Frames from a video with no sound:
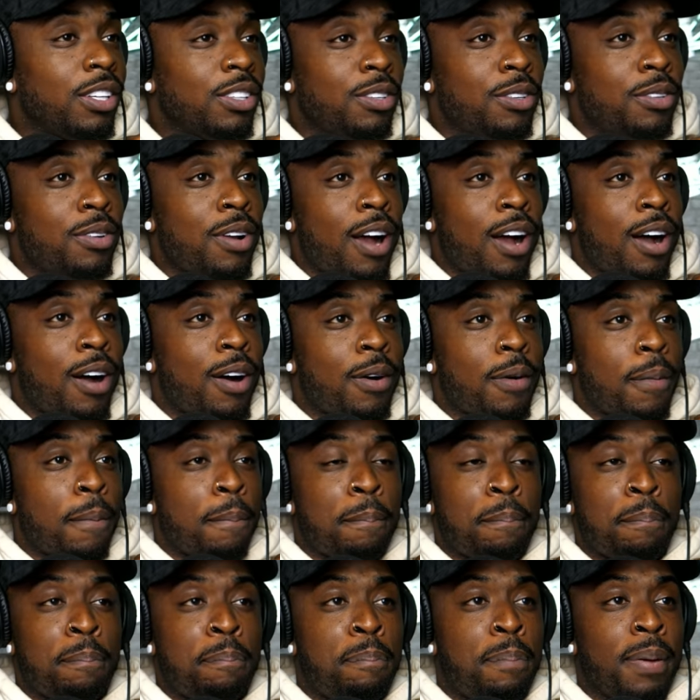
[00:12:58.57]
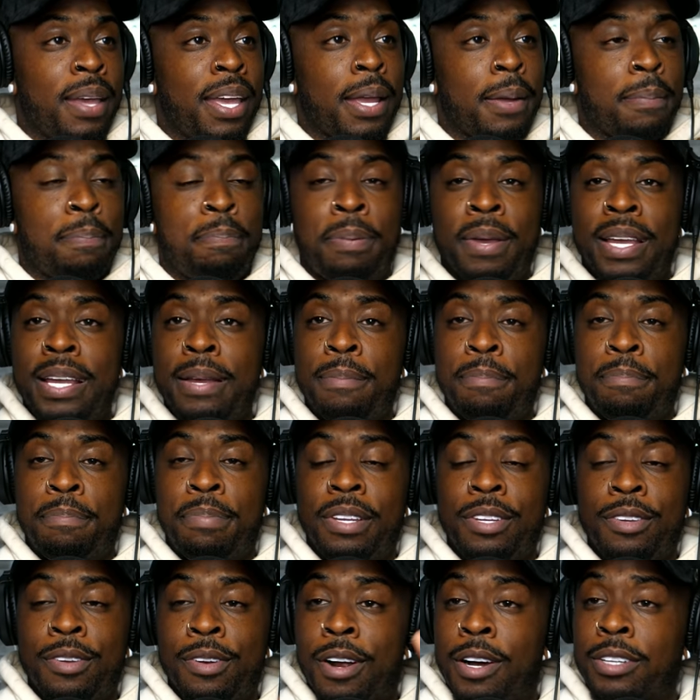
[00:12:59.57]
you know, big beat,
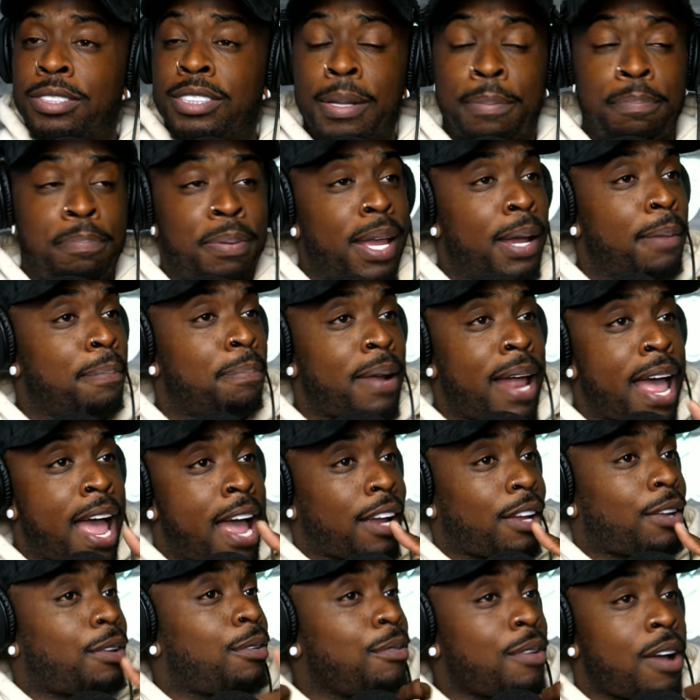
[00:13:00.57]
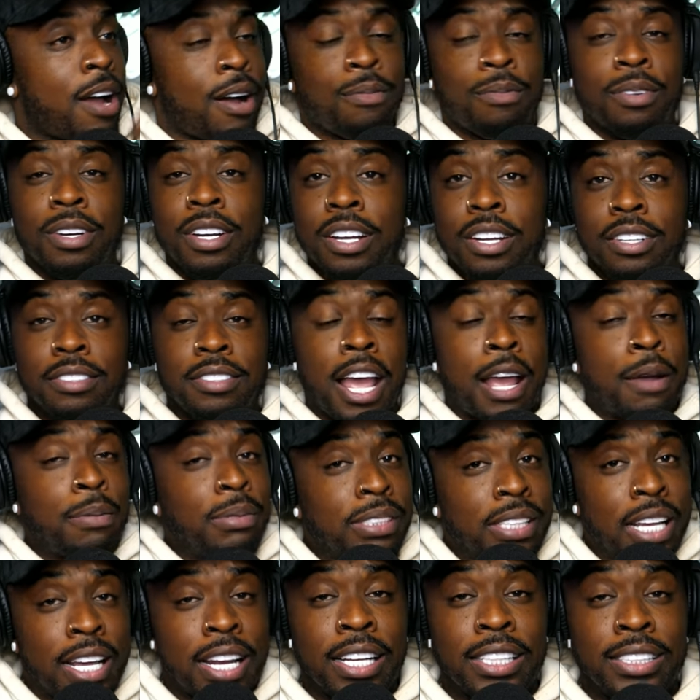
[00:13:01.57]
you know, some big black, you know, they
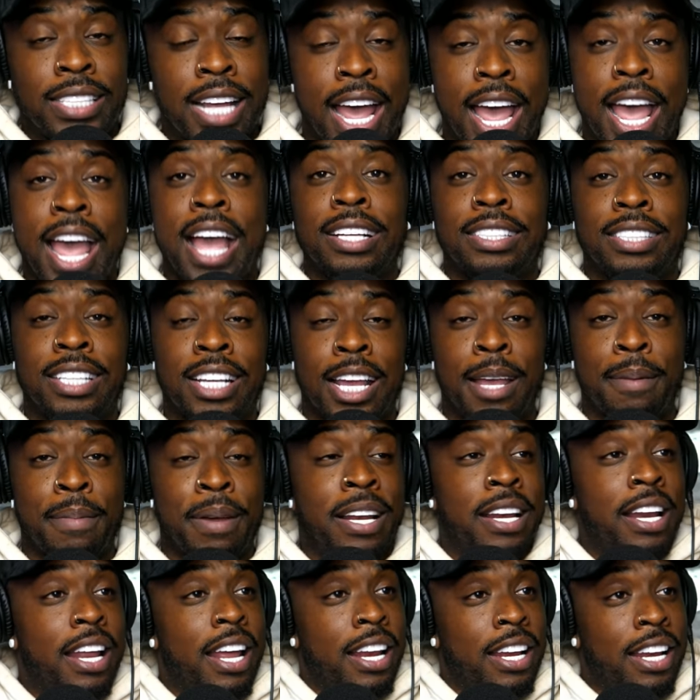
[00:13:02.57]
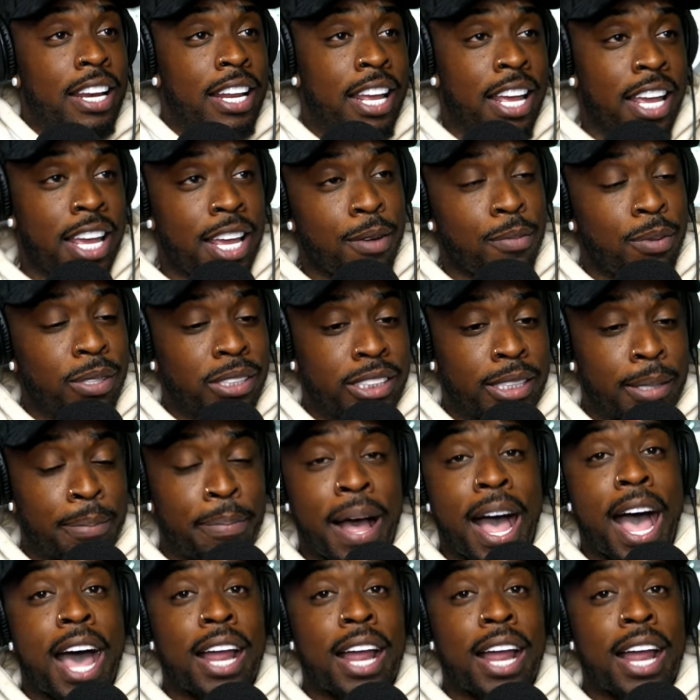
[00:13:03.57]
was getting tag team, and, and he was the